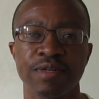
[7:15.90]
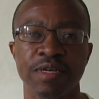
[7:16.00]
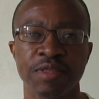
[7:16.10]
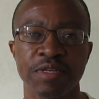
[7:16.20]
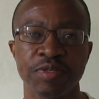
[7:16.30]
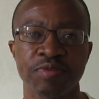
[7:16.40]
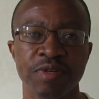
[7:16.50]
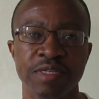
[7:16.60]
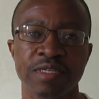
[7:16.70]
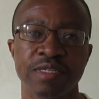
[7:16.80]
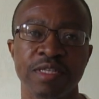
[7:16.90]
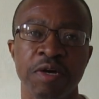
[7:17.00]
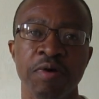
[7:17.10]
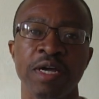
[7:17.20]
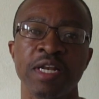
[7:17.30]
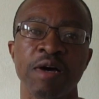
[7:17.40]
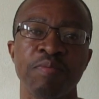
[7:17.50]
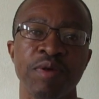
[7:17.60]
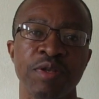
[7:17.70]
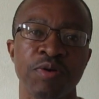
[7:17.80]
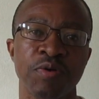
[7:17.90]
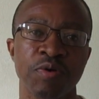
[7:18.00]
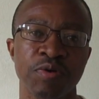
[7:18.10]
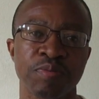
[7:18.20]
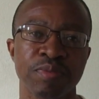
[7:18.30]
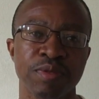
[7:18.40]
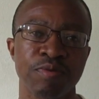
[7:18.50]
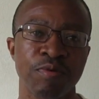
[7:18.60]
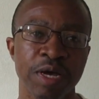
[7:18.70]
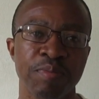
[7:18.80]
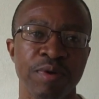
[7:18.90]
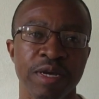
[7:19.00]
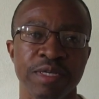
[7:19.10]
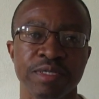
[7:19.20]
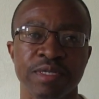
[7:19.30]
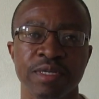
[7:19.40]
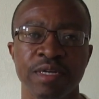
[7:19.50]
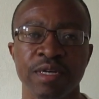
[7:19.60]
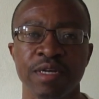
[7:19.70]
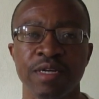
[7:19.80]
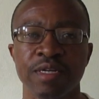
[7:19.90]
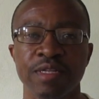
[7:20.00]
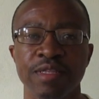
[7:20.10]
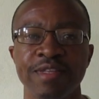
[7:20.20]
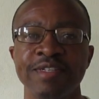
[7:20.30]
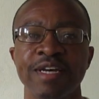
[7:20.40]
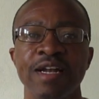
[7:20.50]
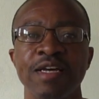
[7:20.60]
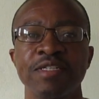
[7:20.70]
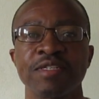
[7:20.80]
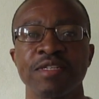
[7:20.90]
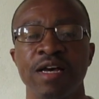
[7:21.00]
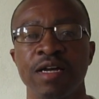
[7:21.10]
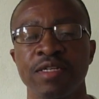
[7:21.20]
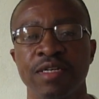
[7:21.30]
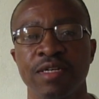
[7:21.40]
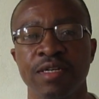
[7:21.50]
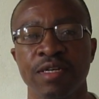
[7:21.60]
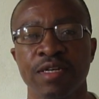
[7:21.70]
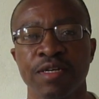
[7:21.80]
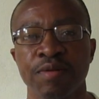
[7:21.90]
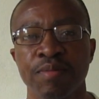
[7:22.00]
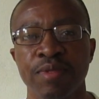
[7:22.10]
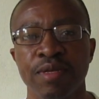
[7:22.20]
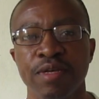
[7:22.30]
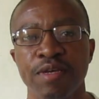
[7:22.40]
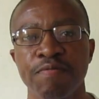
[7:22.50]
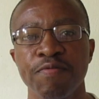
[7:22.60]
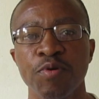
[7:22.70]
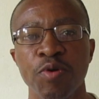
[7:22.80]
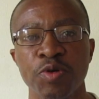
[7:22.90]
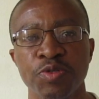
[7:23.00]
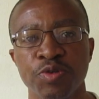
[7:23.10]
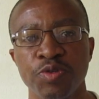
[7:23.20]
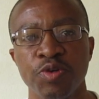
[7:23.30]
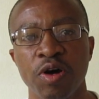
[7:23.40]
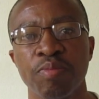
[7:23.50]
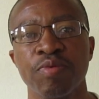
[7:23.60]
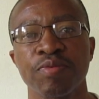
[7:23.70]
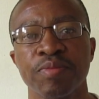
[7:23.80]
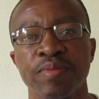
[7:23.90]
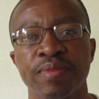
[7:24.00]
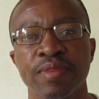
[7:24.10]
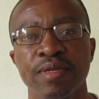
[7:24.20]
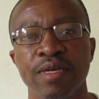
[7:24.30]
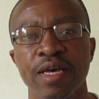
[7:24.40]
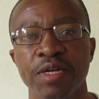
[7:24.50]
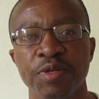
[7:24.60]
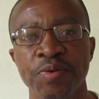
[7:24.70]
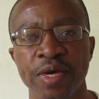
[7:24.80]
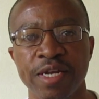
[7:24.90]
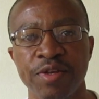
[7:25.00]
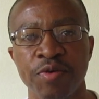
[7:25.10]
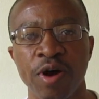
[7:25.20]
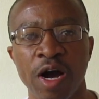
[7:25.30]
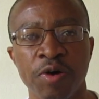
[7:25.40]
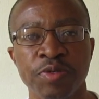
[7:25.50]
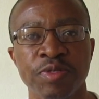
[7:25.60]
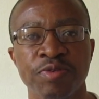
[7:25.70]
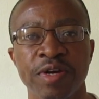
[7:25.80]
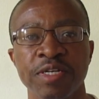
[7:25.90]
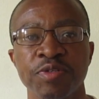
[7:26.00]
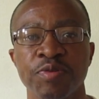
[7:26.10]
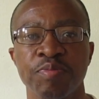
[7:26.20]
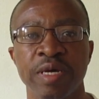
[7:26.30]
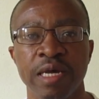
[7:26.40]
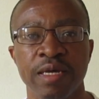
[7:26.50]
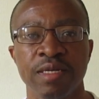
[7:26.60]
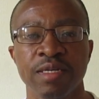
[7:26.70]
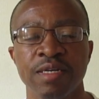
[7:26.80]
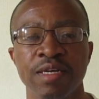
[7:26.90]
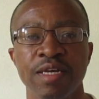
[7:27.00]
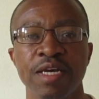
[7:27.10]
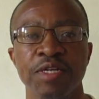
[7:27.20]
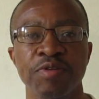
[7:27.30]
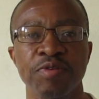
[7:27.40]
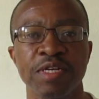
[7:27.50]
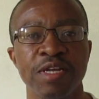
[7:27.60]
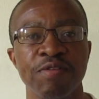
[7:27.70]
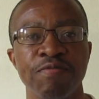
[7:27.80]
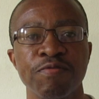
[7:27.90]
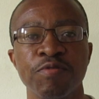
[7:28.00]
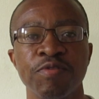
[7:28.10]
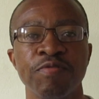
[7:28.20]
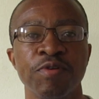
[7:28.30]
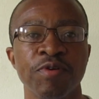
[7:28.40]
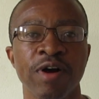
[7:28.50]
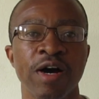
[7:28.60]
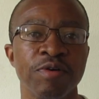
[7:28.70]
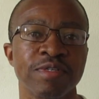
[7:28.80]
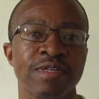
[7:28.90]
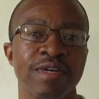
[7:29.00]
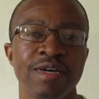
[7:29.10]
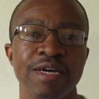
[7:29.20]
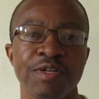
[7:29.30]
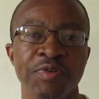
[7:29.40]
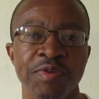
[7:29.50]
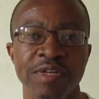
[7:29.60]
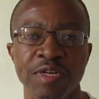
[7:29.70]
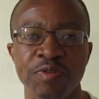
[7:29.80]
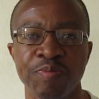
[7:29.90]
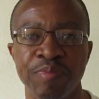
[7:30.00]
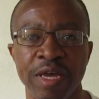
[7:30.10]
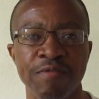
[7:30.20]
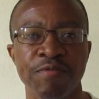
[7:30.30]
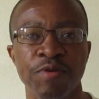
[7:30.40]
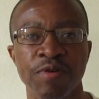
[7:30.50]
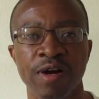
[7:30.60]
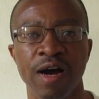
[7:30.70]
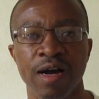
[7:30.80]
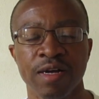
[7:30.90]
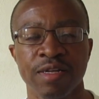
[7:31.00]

in the streets. They'll end up in your workplace. The challenge is that if you lost your job and you had your house rent to pay and you needed food for your house and you needed to pay for your car,